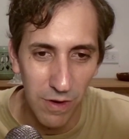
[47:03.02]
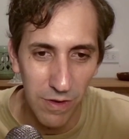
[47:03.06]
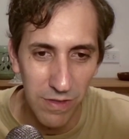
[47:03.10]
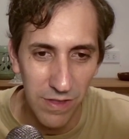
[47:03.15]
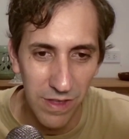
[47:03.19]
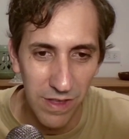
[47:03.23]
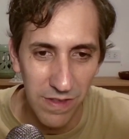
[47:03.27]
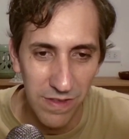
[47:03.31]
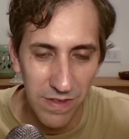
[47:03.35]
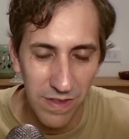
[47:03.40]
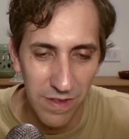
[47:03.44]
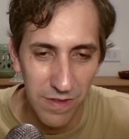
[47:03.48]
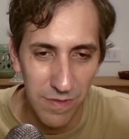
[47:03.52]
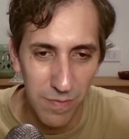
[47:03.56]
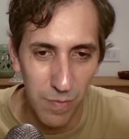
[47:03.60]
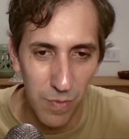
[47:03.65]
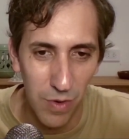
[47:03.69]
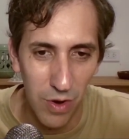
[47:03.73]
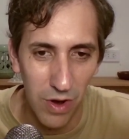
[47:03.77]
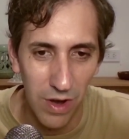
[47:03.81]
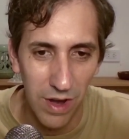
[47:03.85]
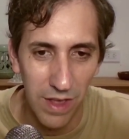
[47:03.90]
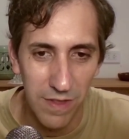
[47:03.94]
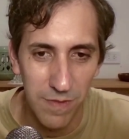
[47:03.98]
This is
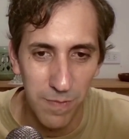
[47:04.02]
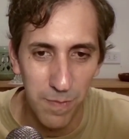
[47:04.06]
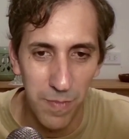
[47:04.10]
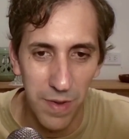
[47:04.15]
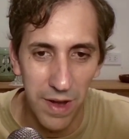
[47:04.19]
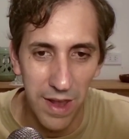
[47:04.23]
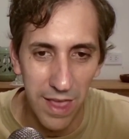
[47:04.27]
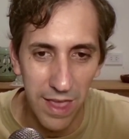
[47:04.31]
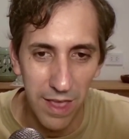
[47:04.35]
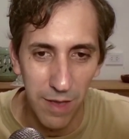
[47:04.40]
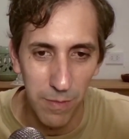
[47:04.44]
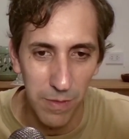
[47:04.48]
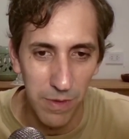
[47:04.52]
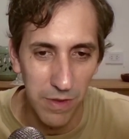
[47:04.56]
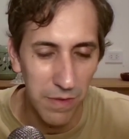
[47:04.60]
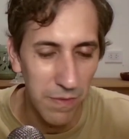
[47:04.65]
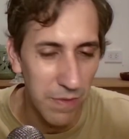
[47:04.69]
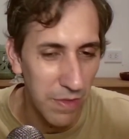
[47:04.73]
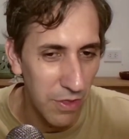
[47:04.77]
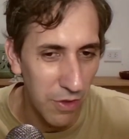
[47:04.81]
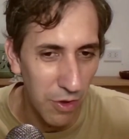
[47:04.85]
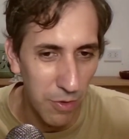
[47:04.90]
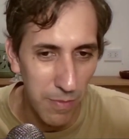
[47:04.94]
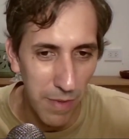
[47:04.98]
more or less playable,
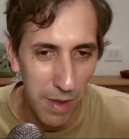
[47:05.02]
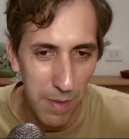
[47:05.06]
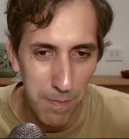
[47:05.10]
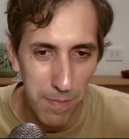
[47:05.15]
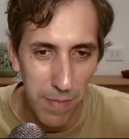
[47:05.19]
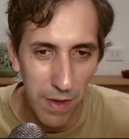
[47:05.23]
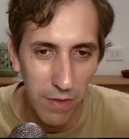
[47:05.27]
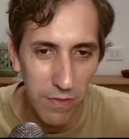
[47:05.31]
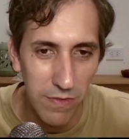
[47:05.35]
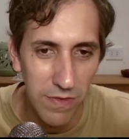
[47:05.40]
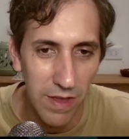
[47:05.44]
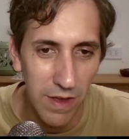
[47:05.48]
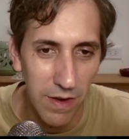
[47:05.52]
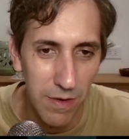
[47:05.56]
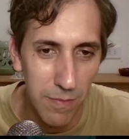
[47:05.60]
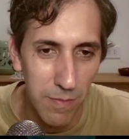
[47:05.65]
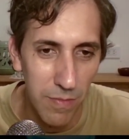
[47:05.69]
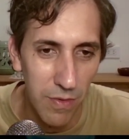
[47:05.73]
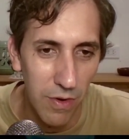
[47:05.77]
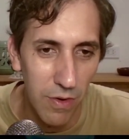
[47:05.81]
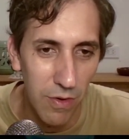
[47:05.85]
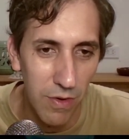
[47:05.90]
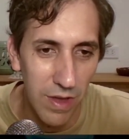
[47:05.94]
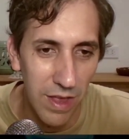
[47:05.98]
even though my pawns are
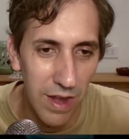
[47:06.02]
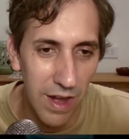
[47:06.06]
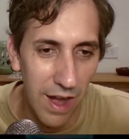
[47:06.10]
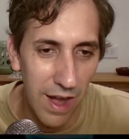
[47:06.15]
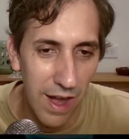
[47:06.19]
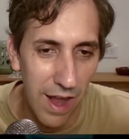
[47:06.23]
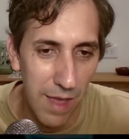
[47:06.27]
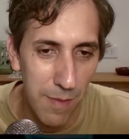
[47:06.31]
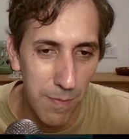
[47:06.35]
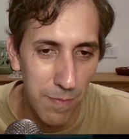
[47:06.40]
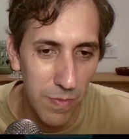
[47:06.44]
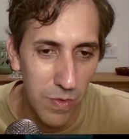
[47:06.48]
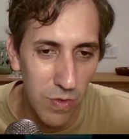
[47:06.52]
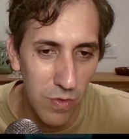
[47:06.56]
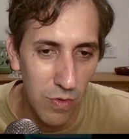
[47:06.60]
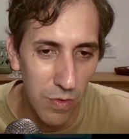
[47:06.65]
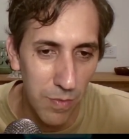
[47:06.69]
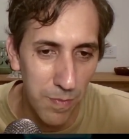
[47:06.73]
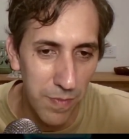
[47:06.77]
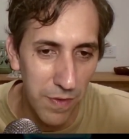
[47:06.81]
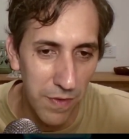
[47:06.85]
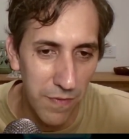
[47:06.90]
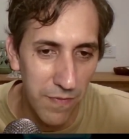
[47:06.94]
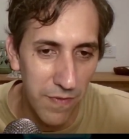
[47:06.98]
broken and I do
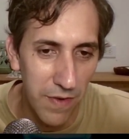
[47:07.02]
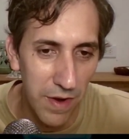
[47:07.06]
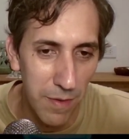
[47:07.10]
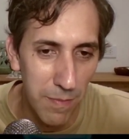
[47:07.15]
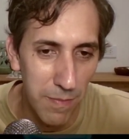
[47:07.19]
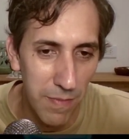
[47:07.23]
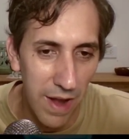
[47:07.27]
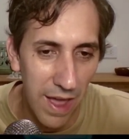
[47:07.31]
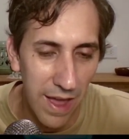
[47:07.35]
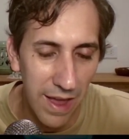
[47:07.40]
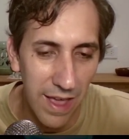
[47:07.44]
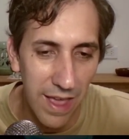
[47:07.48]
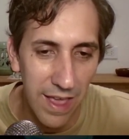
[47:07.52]
prefer black.